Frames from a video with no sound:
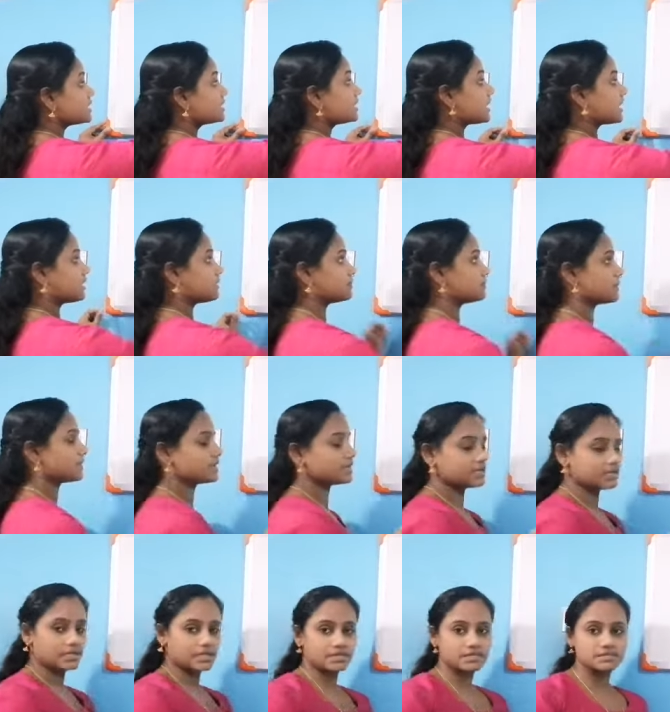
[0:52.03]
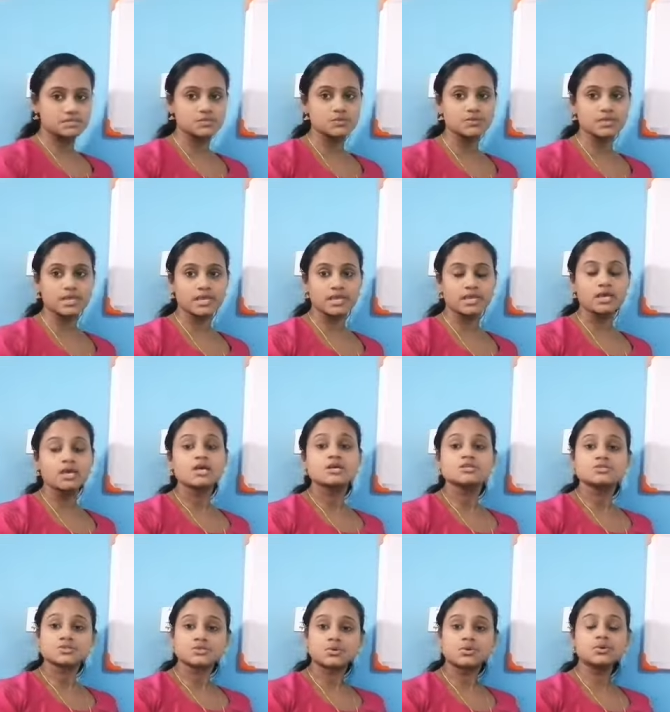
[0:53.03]
D minus. Okay,
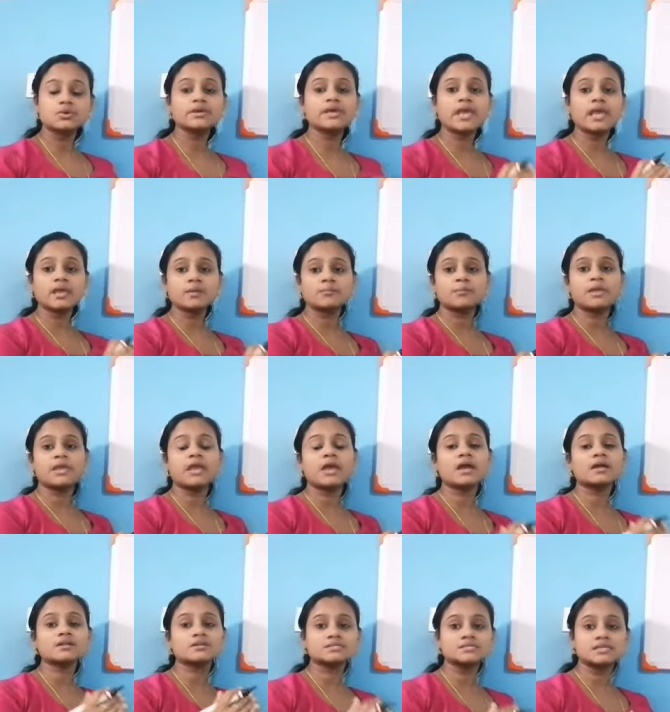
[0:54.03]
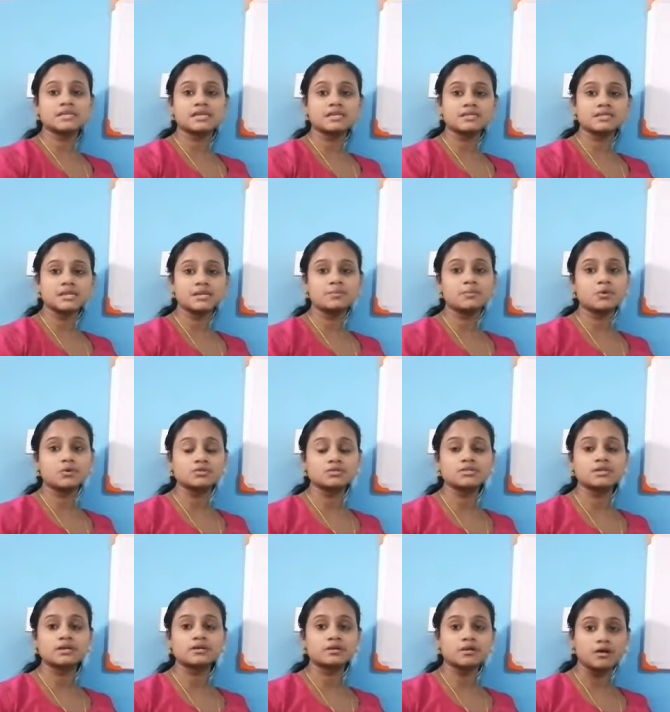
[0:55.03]
so AB and CD
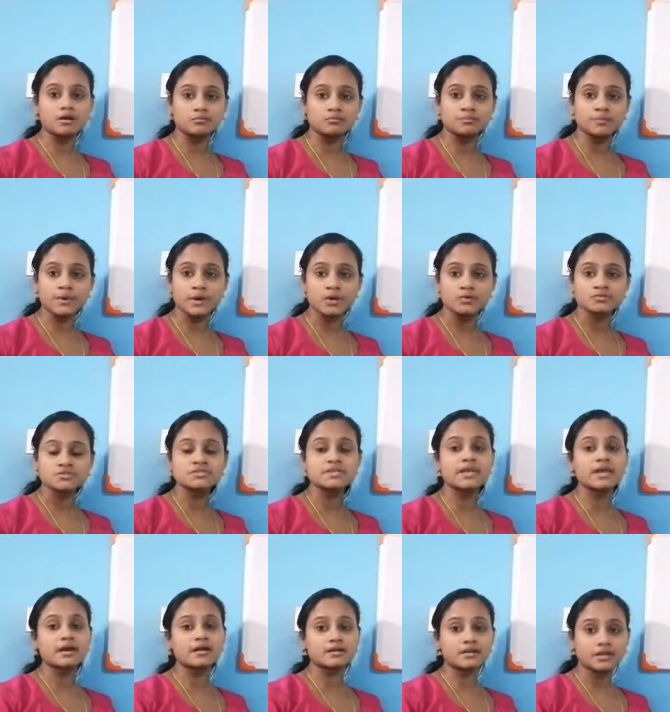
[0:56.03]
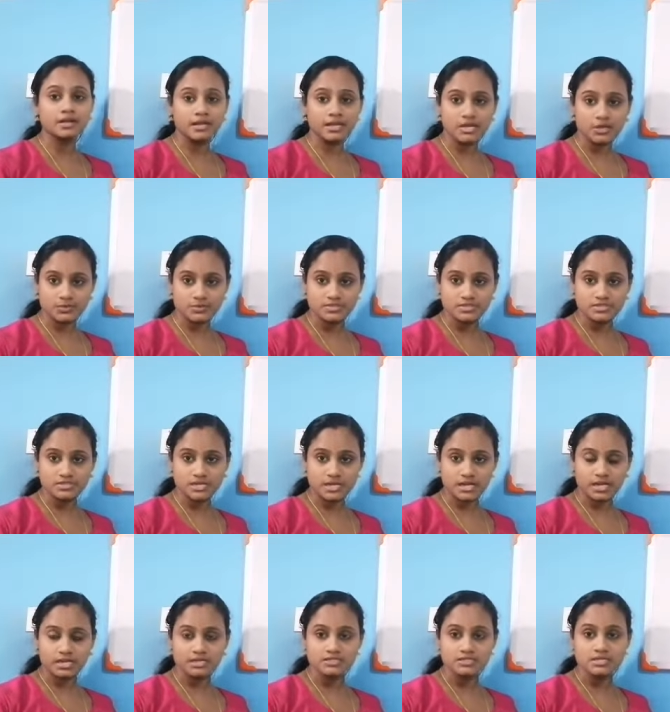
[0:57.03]
both are compounds. They are in aqueous
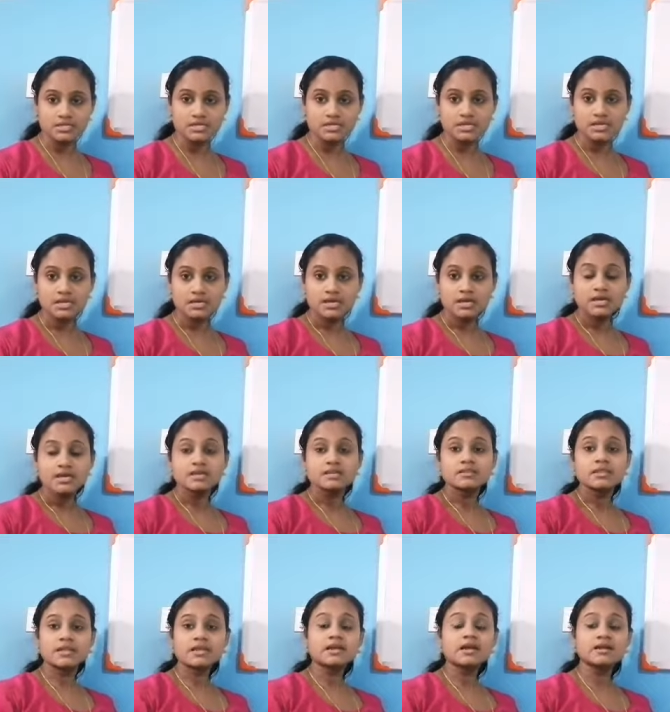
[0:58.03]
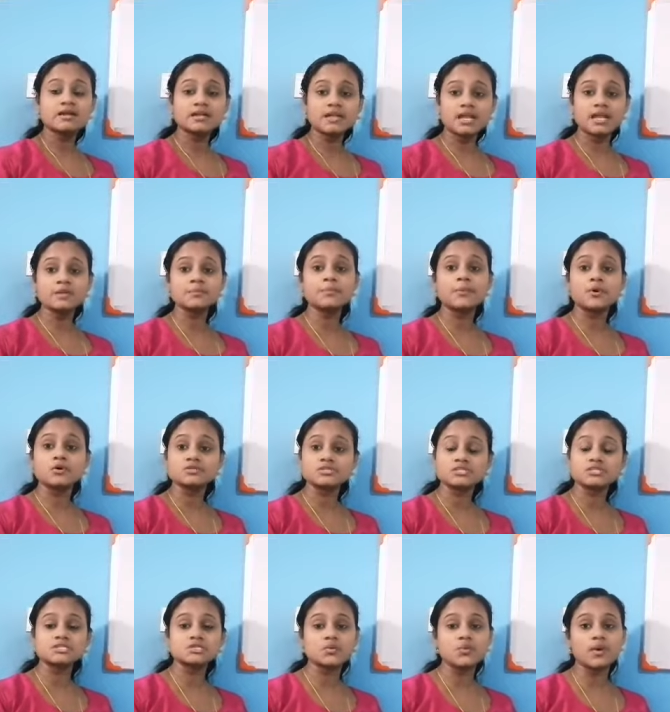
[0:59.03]
state. They contain
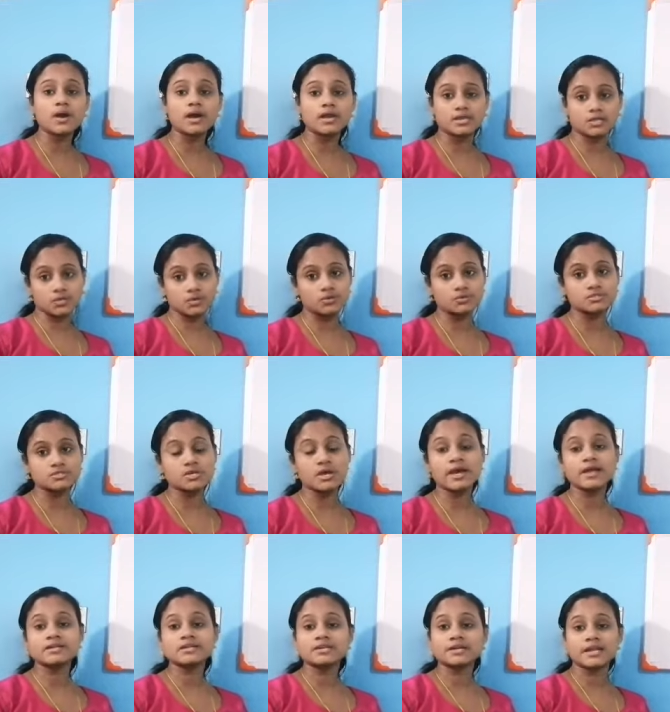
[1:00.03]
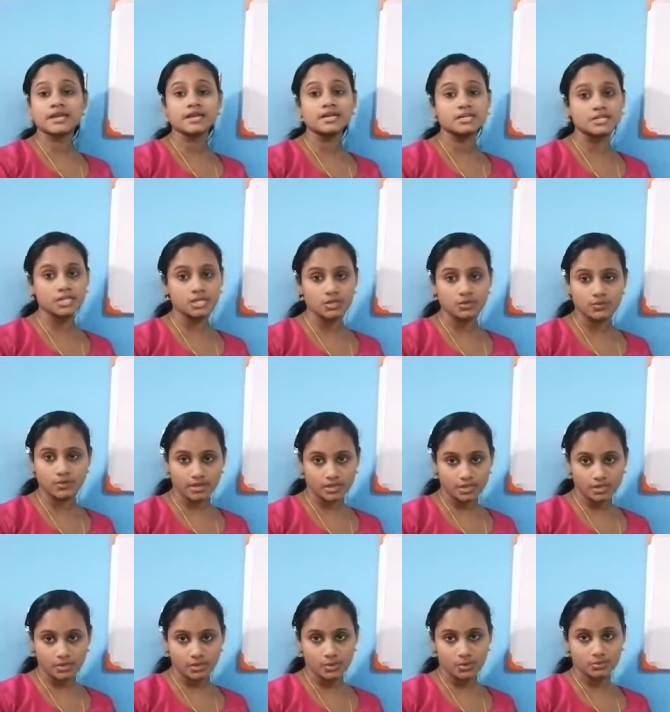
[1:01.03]
positive ions and negative
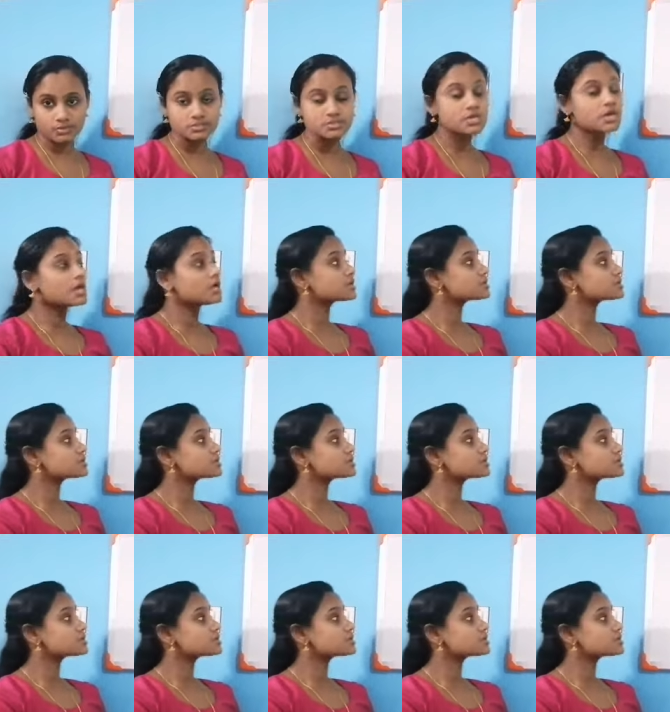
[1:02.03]
ions.